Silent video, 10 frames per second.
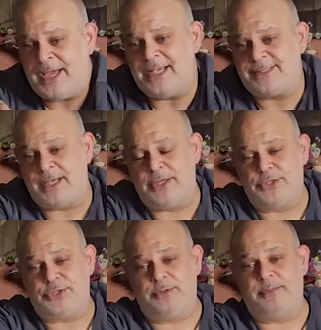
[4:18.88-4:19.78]
that sun
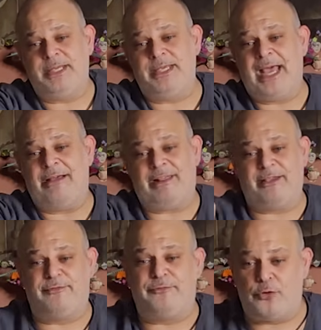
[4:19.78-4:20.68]
should be have
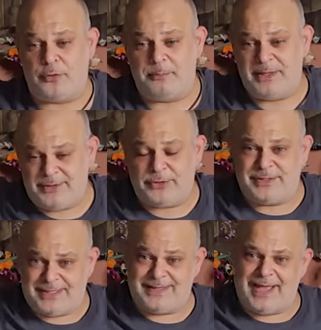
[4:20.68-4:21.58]
like four
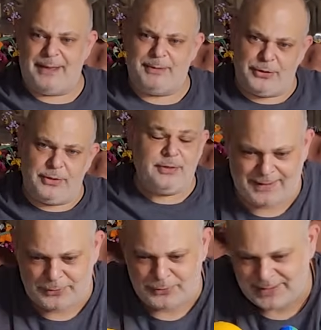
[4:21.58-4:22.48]
meters in diameter.
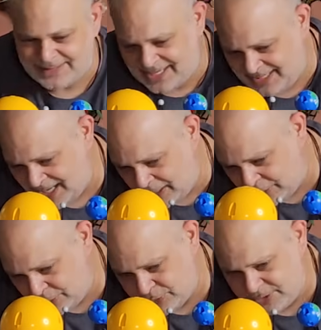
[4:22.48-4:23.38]
Tell you exactly how
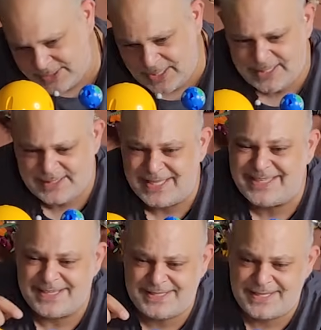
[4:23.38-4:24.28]
huge the sun is. The
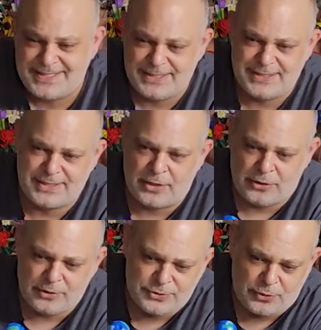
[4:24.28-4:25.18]
distances are
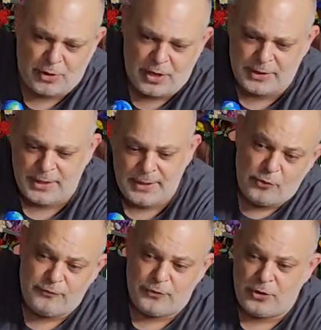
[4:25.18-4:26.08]
also wrong.
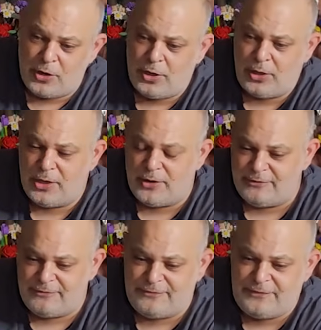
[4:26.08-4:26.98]
Overall, a
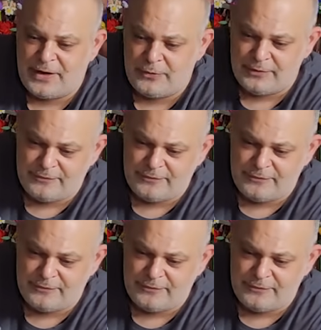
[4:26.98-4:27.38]
very